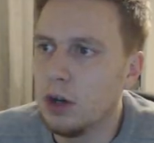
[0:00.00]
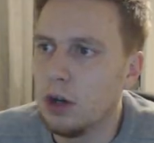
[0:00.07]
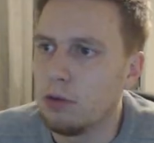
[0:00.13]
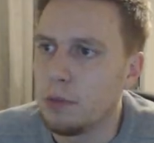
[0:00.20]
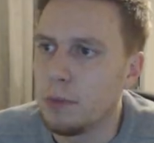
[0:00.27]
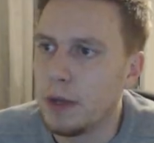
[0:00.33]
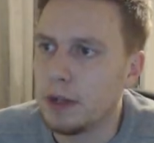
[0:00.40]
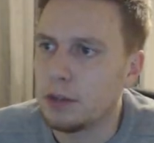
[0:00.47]
Oh,
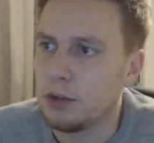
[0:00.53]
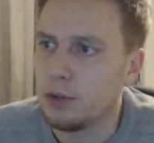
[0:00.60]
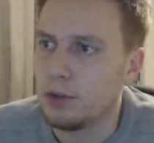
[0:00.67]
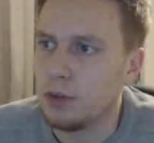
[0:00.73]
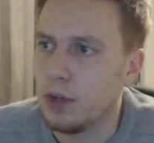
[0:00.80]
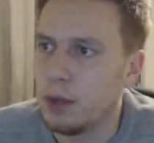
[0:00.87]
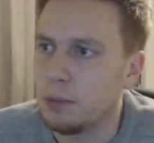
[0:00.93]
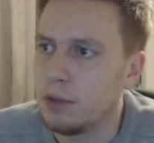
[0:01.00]
Roberto's
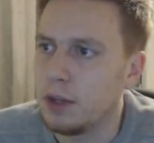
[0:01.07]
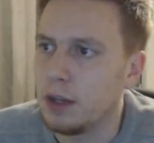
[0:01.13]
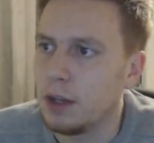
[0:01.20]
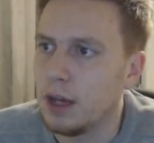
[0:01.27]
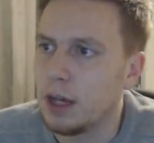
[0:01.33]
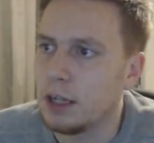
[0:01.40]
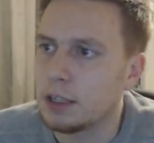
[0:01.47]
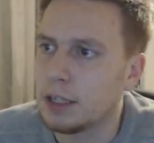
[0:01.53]
nipped in
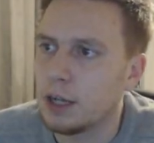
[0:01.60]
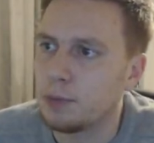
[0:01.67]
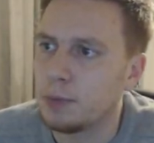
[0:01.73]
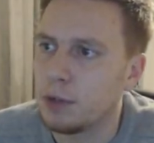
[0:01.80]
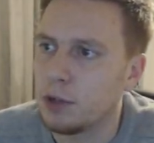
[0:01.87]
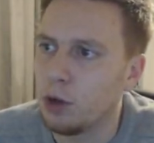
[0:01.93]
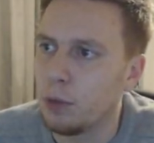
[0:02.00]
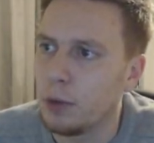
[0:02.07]
there. Kasper
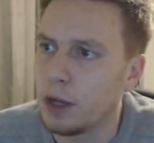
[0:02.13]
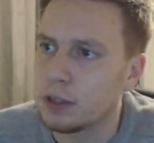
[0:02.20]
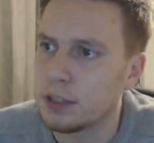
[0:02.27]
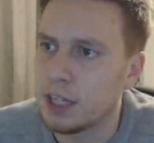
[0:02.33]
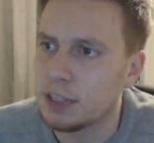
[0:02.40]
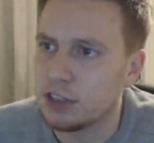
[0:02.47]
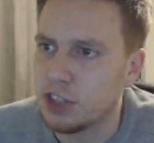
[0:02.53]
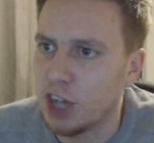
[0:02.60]
Dolberg
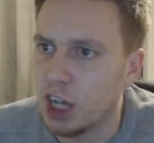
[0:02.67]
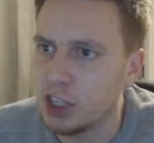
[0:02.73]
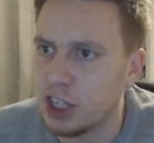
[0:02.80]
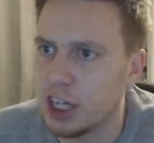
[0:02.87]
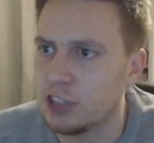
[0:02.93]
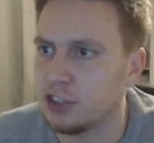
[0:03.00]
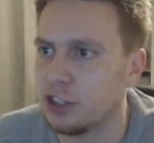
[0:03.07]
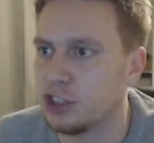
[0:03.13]
takes a touch.
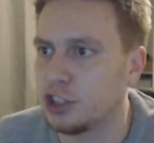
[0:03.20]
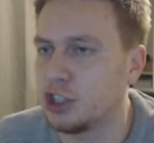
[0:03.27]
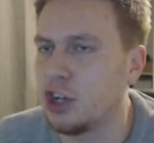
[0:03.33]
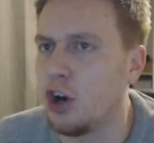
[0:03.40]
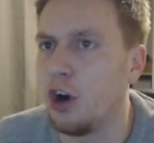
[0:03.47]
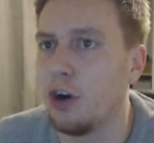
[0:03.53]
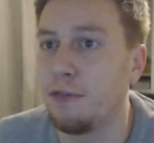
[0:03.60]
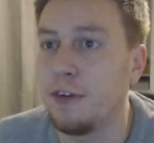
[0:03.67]
Hits a
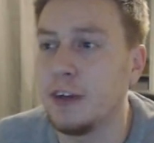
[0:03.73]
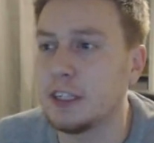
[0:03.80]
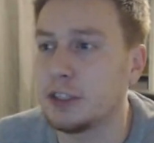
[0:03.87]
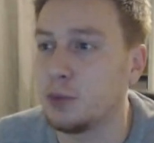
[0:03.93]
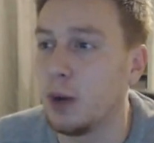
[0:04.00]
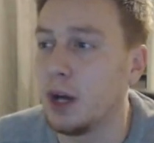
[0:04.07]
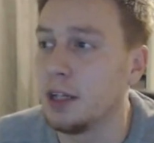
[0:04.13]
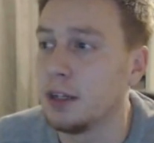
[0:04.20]
shot. A
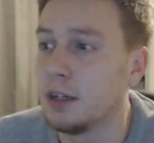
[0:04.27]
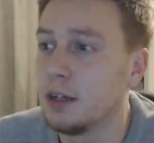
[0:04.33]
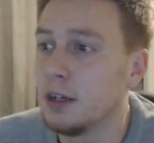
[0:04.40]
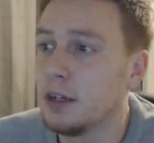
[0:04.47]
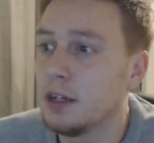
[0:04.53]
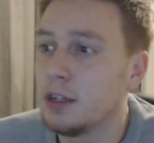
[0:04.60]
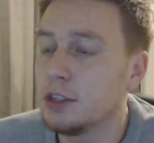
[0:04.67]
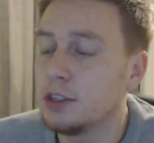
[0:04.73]
fierce one.
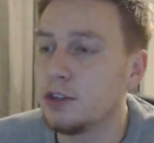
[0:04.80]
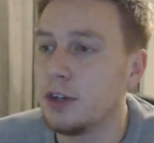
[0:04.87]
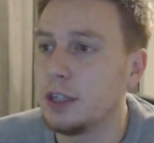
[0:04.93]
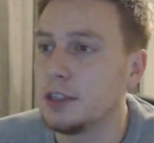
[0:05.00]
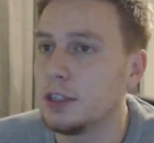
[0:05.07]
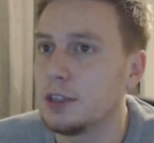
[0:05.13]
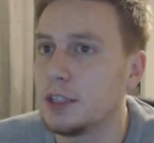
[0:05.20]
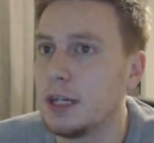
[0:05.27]

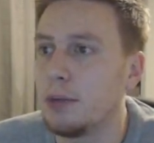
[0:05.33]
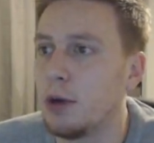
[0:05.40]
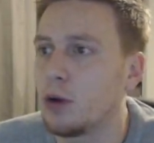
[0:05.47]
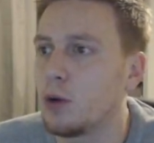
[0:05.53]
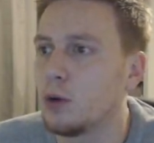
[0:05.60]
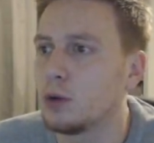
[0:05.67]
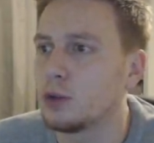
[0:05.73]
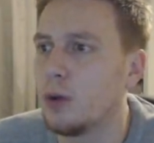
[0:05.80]
Straight at Thibaut
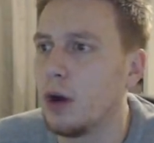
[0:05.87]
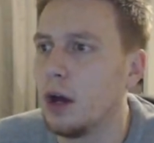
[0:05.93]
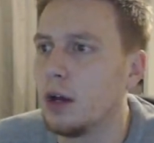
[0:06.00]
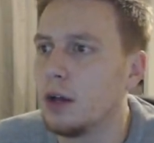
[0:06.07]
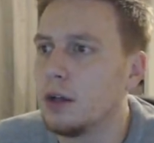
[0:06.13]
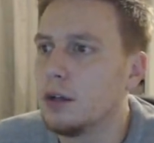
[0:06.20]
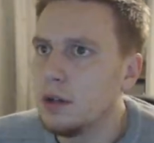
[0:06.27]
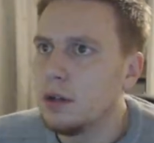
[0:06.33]
Courtois.
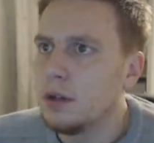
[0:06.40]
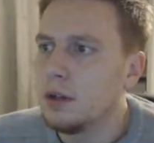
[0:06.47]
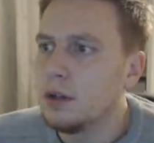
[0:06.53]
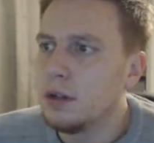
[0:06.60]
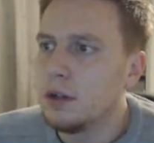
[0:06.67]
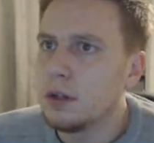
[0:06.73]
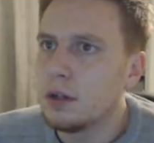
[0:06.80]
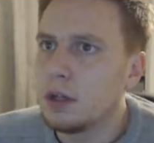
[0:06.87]

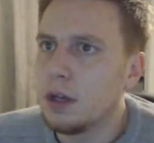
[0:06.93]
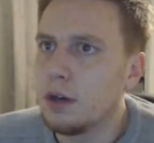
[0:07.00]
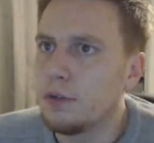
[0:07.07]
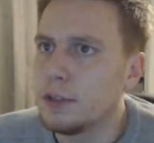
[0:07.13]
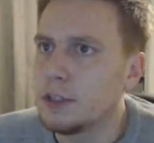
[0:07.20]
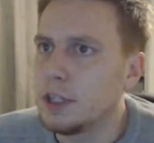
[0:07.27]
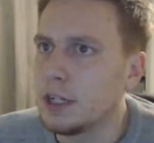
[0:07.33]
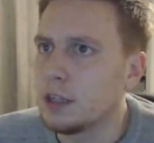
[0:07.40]

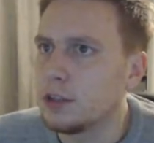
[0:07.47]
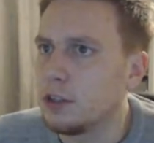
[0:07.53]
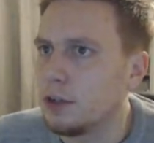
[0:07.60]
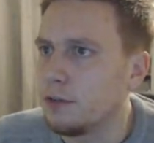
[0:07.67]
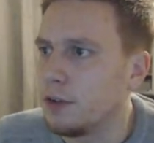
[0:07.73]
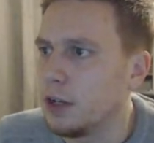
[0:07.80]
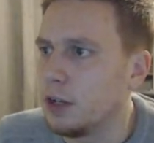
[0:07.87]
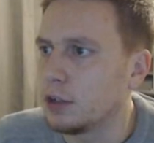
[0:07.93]
Gylfi Sigurdsson.
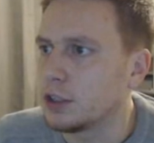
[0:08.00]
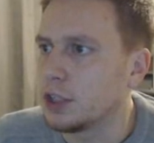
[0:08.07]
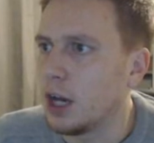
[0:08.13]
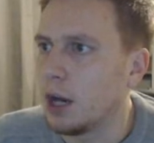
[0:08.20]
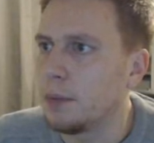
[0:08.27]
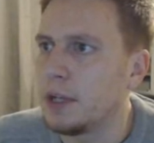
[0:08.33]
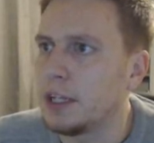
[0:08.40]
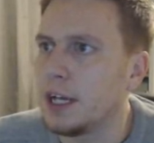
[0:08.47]
If he looks
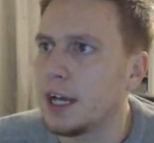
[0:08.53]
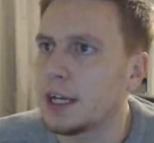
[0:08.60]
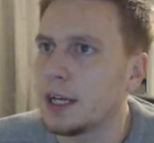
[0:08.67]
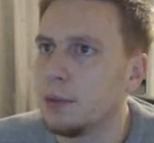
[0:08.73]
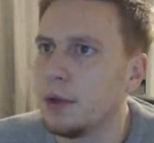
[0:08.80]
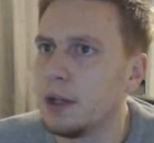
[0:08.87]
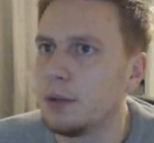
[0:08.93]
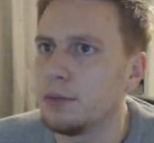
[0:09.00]
up,
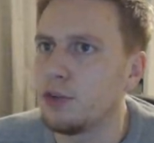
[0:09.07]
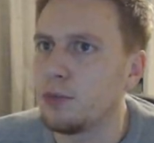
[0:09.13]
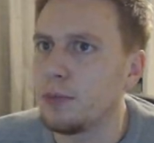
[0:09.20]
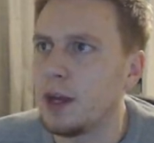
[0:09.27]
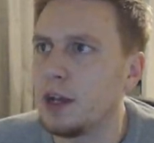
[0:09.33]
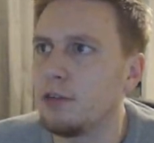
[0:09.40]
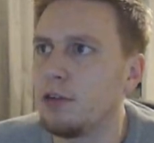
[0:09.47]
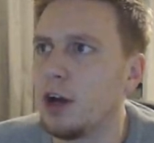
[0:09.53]
Iñaki Williams has
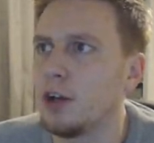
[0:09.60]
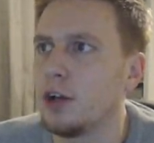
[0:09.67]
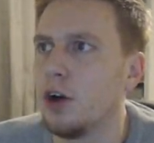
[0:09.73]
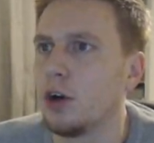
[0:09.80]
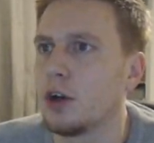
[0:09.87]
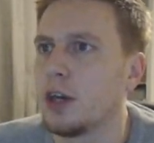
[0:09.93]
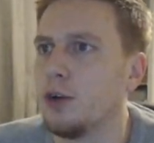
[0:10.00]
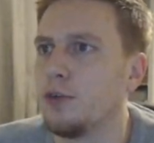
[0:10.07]
made a run.
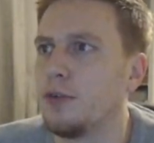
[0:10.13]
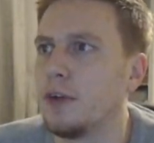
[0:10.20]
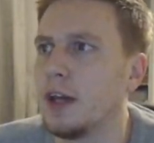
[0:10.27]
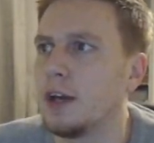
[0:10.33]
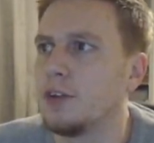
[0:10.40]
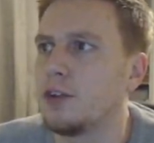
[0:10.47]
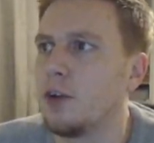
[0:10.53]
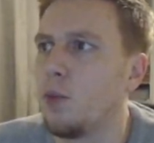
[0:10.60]
Oh, Gylfi,
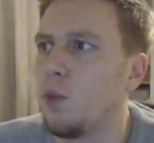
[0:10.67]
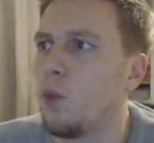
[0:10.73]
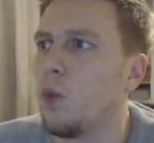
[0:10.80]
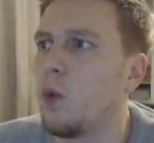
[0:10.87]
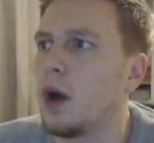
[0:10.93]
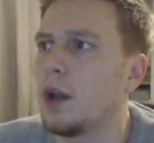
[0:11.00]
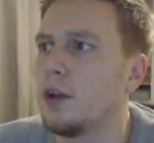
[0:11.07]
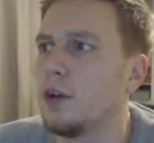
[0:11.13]
that is a
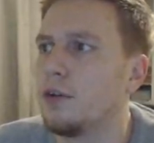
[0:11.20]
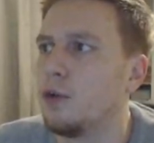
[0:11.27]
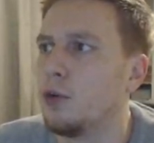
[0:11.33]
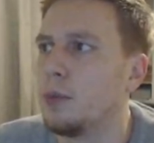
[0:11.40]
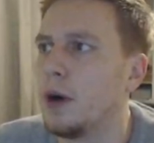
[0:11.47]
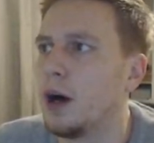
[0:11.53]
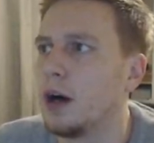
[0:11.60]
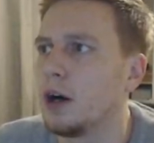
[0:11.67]
wonderful
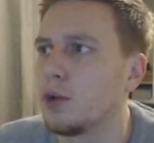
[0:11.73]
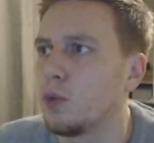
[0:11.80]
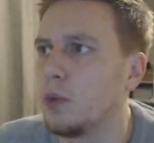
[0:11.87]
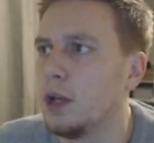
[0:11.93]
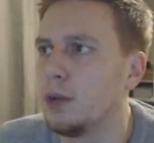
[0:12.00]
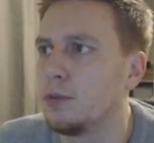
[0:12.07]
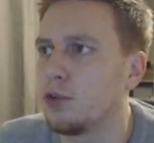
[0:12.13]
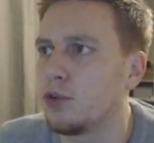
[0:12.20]
pass.
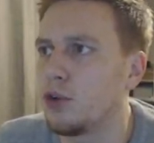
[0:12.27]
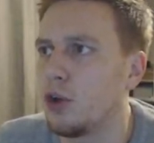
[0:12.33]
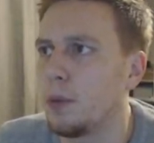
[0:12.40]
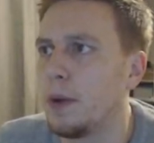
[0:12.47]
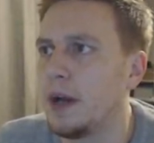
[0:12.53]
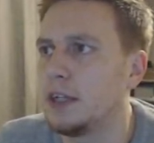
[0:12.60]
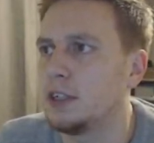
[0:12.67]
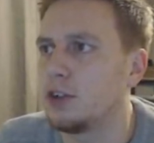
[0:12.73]
Williams has got the
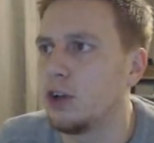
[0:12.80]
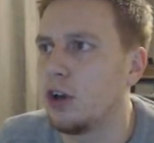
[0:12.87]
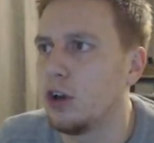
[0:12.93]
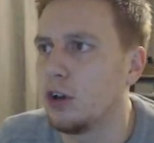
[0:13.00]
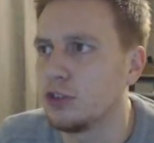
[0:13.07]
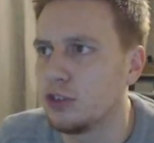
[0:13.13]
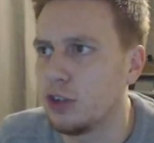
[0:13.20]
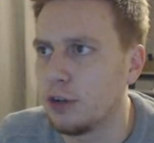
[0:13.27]
pace on
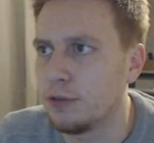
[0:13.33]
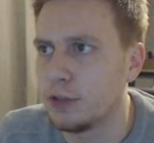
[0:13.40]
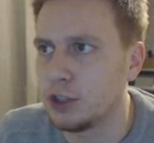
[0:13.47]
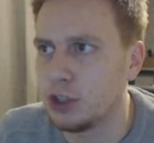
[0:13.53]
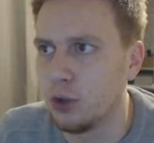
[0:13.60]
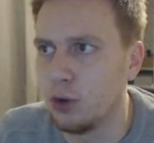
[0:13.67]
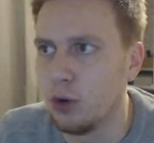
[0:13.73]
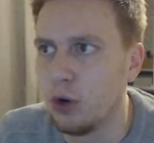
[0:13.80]
Alonso for
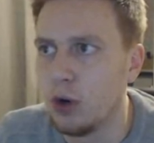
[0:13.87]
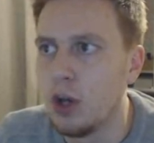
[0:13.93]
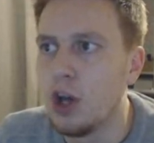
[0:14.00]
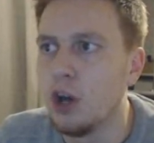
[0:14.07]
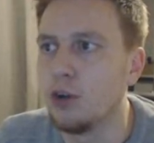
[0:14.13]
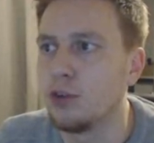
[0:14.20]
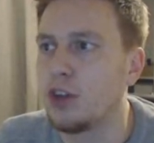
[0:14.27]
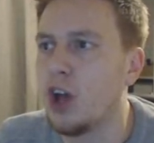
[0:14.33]
sure.
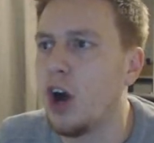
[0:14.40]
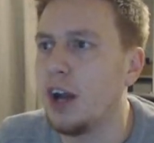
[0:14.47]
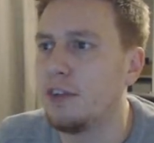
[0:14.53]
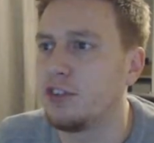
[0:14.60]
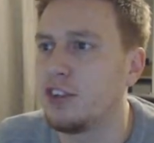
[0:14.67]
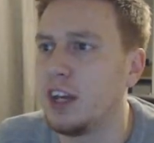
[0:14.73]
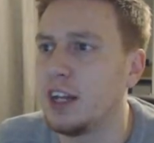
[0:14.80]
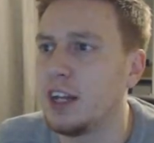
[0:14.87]
Who
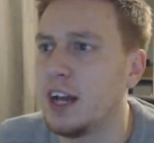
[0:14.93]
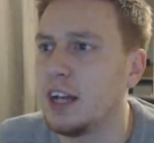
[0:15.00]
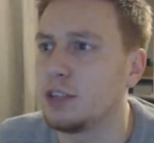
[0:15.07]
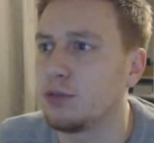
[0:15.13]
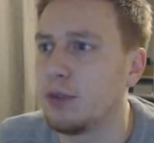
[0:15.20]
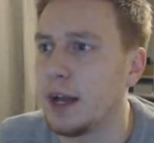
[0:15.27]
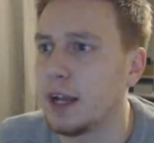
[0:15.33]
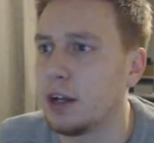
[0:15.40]
dives in. That
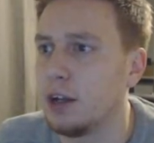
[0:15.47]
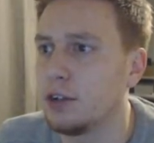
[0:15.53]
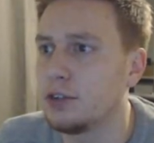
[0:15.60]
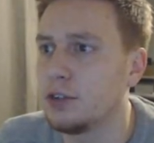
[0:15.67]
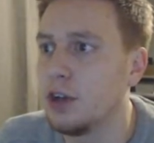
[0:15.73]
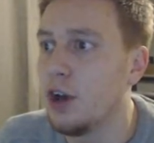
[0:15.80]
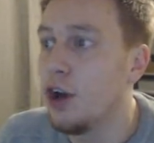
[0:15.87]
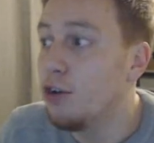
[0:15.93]
is reckless.
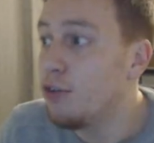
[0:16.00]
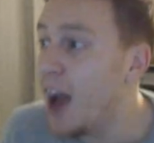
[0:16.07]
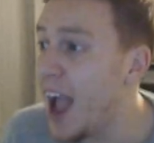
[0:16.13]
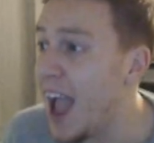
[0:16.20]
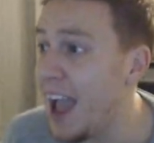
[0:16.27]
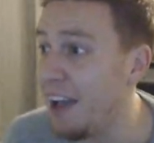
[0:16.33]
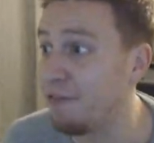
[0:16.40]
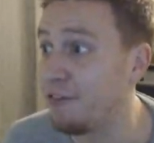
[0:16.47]

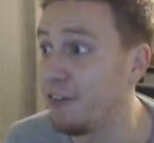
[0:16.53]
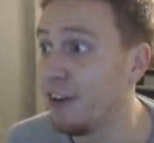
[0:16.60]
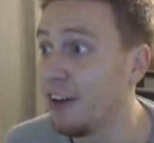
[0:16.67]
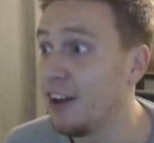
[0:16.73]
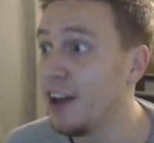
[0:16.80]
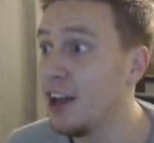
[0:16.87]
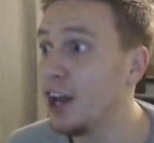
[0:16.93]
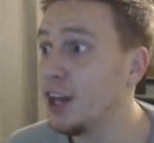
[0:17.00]
Ref!
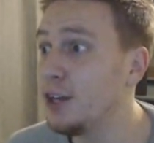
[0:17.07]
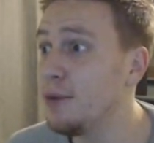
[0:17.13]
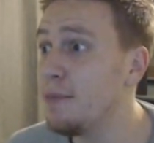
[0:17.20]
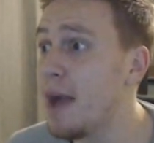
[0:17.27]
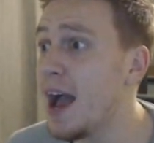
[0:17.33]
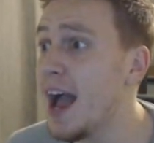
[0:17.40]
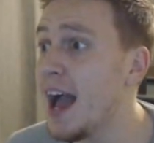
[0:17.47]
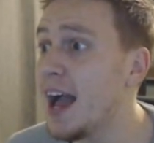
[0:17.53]
Are you
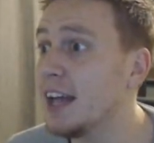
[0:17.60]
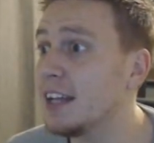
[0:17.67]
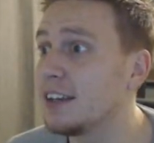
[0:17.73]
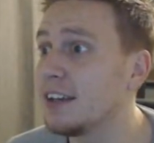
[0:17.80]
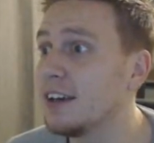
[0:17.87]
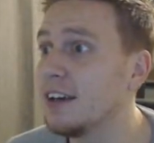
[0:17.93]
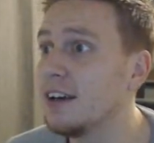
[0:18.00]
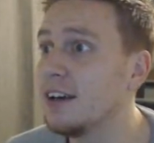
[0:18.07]
mad?
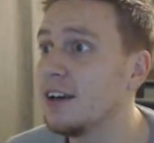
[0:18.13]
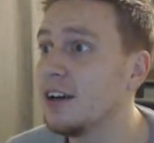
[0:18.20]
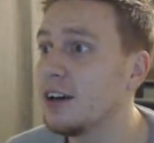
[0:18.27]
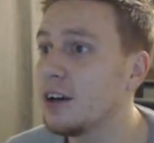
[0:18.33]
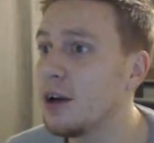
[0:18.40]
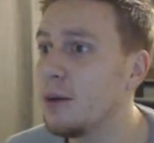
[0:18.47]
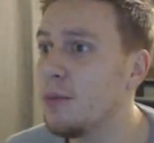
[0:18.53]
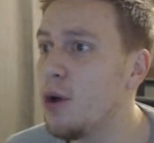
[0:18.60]

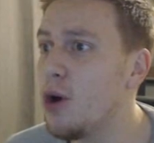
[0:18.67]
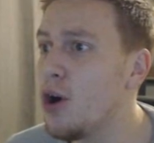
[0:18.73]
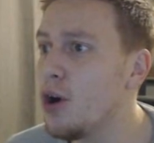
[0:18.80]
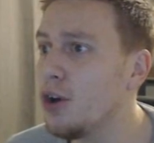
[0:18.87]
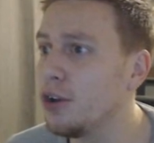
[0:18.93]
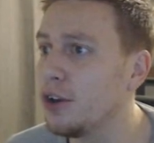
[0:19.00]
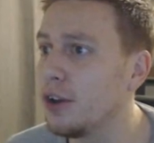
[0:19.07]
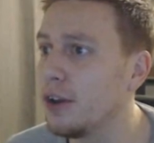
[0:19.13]
Come
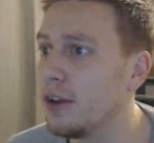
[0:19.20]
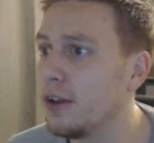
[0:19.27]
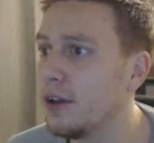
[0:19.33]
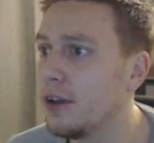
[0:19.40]
on.